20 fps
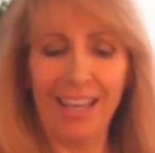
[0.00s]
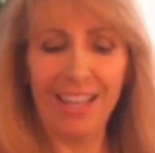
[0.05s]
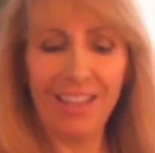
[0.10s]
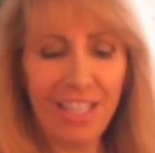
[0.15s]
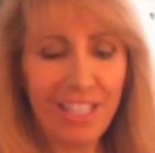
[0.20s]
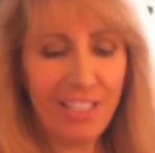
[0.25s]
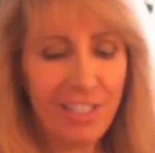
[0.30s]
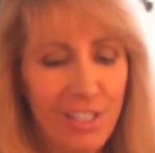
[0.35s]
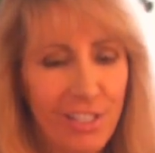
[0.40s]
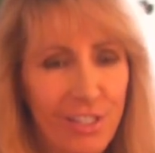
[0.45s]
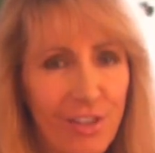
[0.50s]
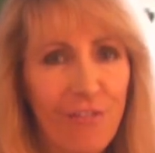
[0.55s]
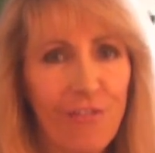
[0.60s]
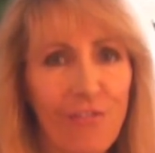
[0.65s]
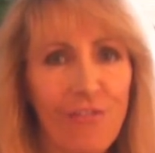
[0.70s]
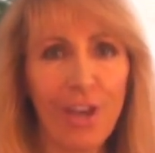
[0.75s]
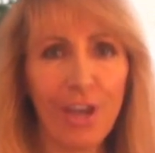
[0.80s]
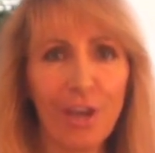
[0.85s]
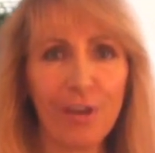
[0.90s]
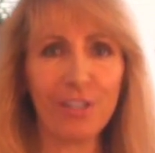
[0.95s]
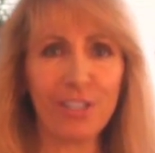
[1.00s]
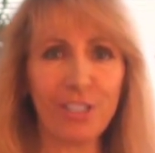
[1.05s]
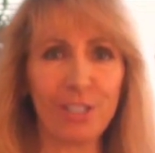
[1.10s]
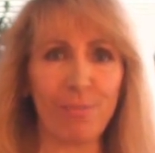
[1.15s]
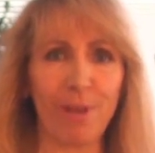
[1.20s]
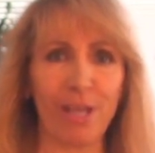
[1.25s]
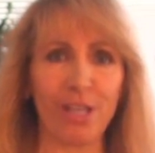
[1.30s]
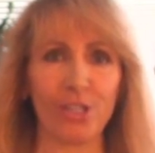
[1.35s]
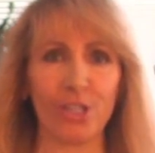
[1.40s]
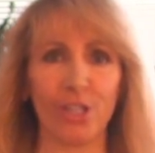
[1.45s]
This is a very
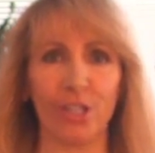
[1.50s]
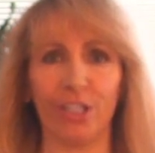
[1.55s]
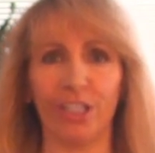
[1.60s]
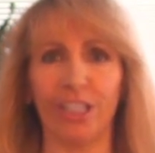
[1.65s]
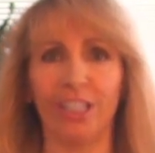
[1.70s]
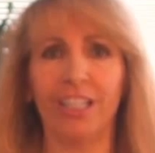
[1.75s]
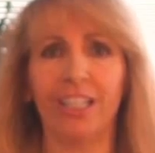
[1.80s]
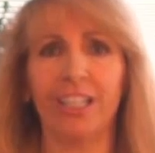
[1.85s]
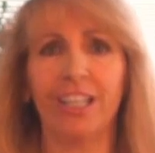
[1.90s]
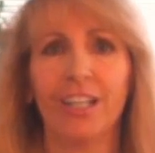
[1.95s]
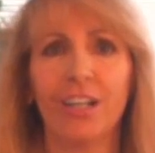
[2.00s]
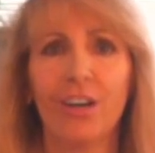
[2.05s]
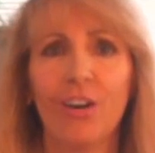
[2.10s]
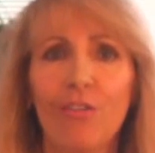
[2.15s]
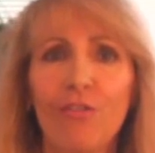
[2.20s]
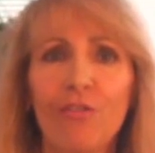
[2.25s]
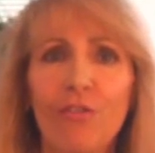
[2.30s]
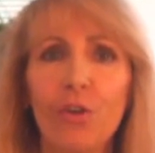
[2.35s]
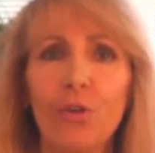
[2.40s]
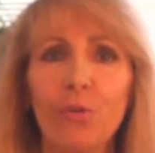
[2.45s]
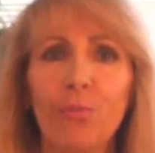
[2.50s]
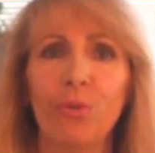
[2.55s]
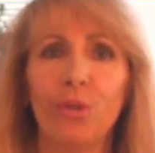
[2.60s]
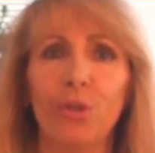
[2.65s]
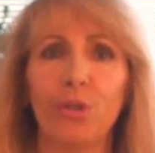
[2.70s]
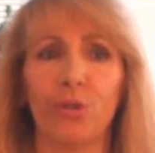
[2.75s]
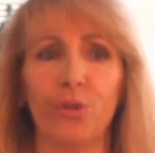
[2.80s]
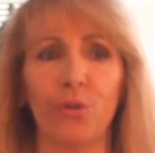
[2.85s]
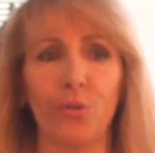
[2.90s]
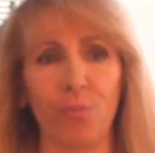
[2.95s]
special full
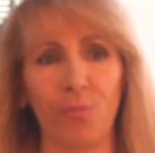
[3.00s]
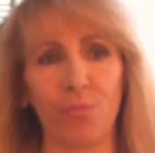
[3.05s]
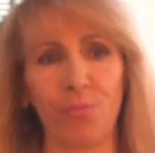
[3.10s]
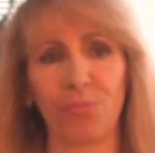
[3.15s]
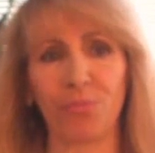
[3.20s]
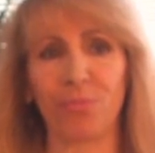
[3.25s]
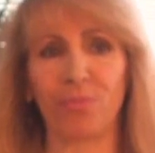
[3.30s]
moon.